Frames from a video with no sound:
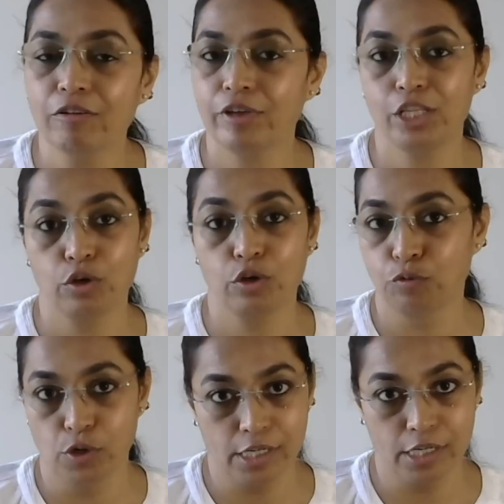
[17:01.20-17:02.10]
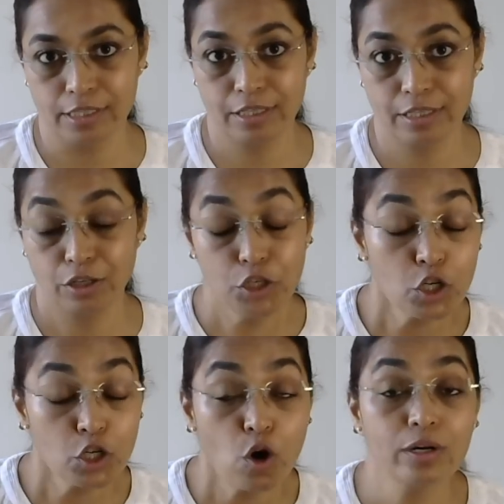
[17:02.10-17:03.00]
with your work,
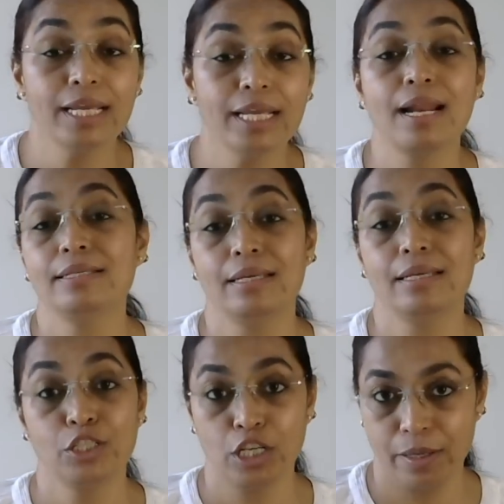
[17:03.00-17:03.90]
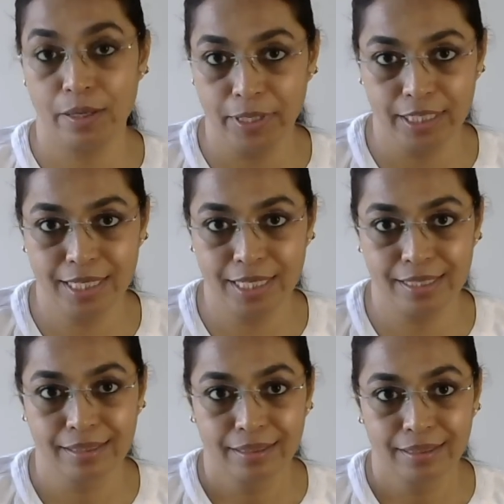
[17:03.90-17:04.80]
your organizational
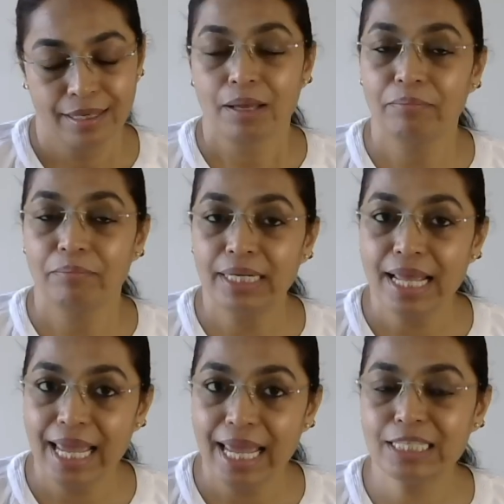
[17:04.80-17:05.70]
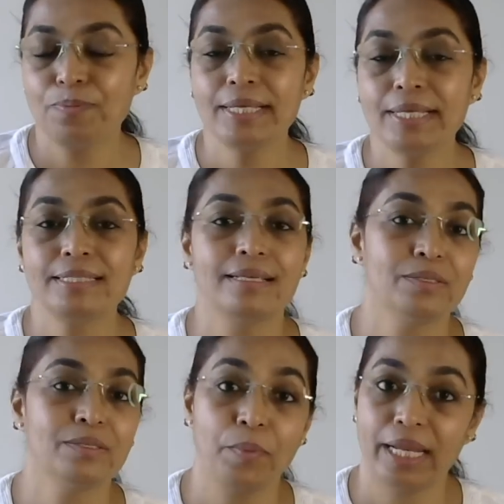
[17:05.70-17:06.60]
abilities, but
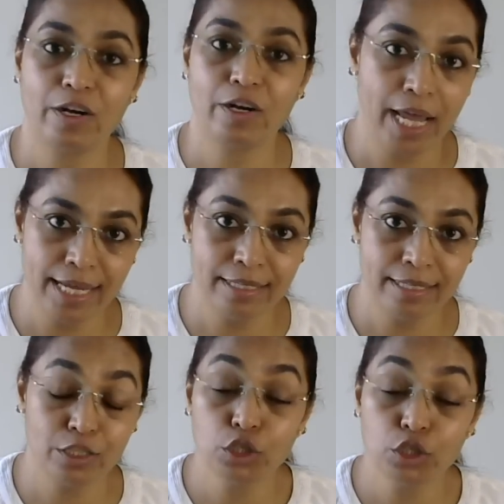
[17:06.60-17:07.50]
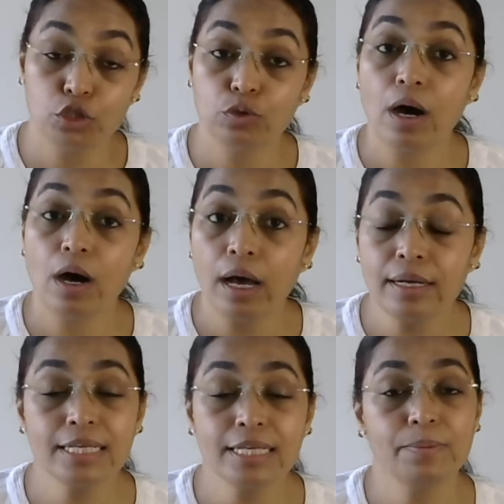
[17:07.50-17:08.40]
expenses may rise due to
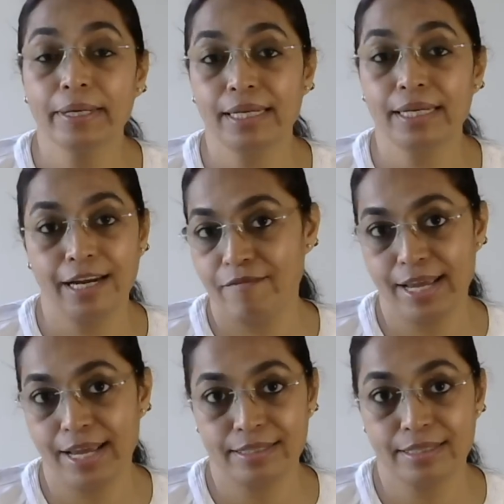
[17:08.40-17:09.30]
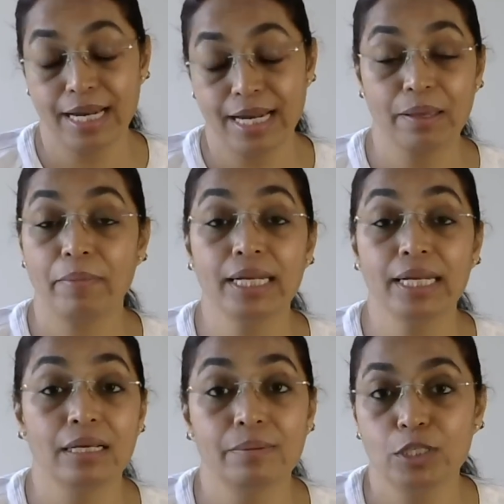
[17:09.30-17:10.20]
unexpected events like
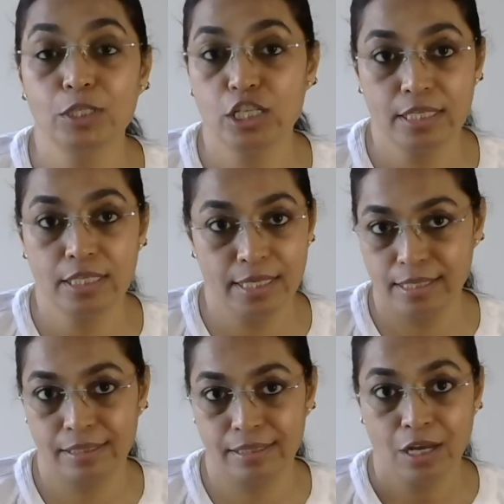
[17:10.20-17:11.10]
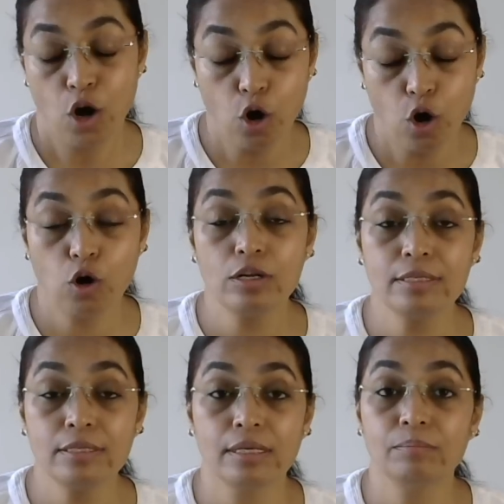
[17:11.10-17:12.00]
medical emergencies or
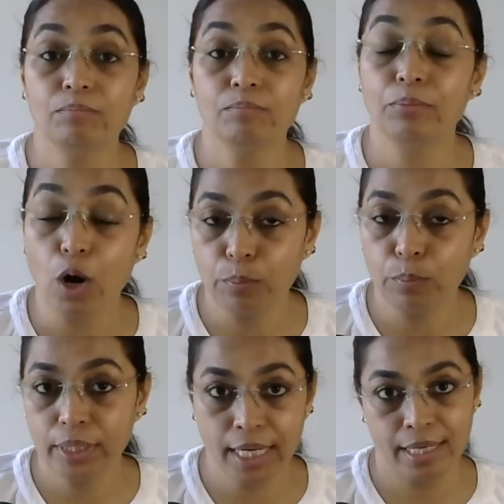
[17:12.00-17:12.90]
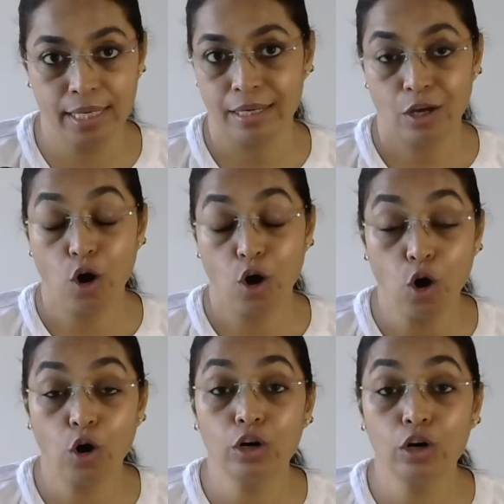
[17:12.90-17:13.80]
some property
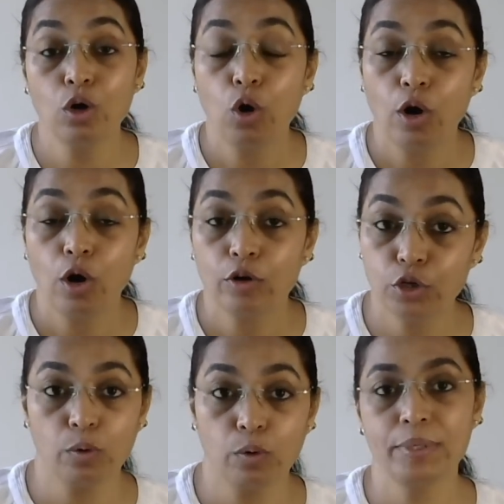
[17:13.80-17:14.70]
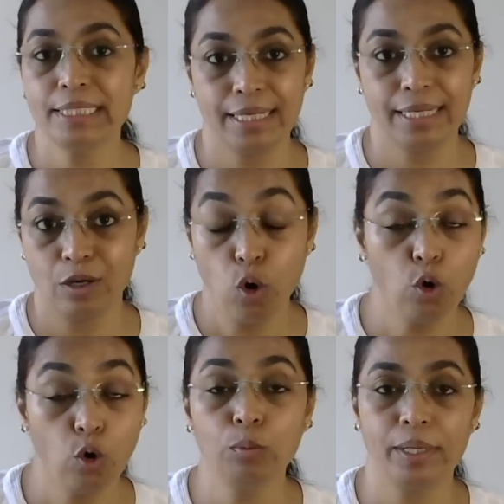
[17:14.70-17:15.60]
or domestic
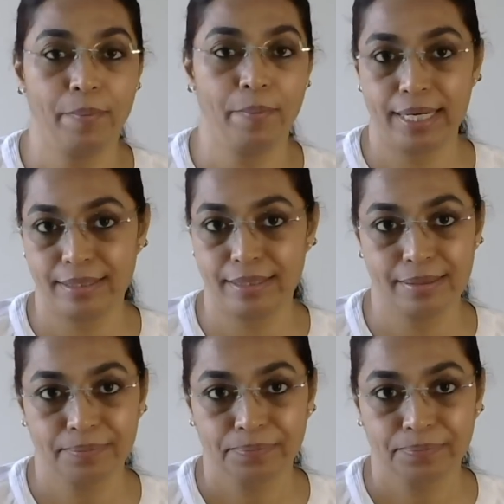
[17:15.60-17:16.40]
home repairs.